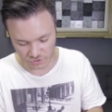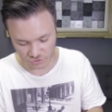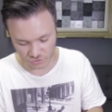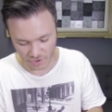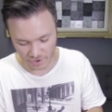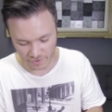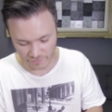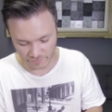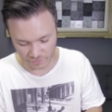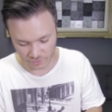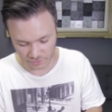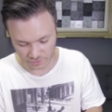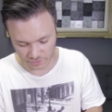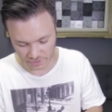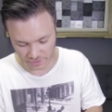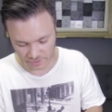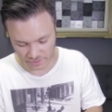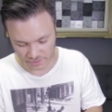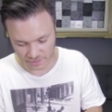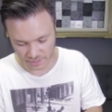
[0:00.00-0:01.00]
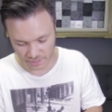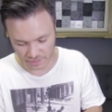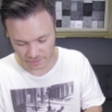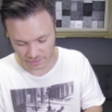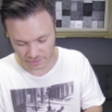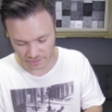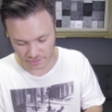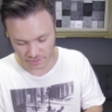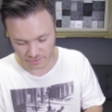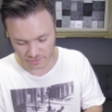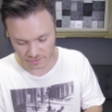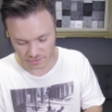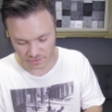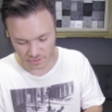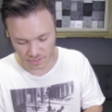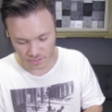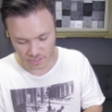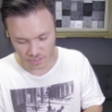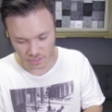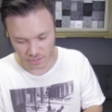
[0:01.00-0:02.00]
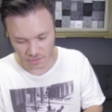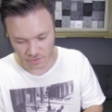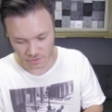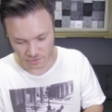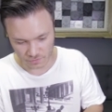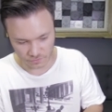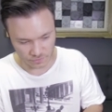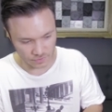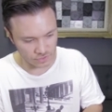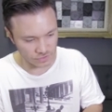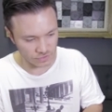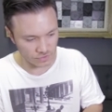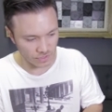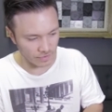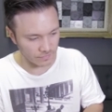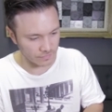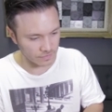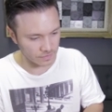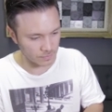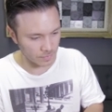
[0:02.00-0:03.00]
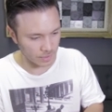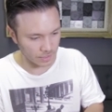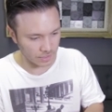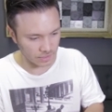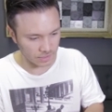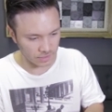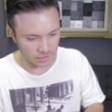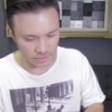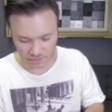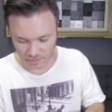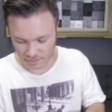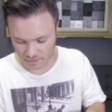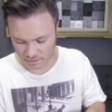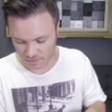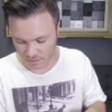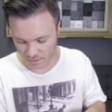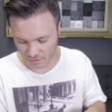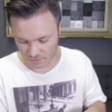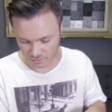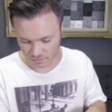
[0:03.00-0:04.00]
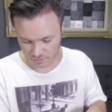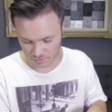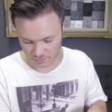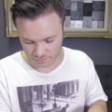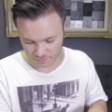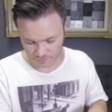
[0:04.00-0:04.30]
drive on the inside is. So if this drive is making clicking sounds,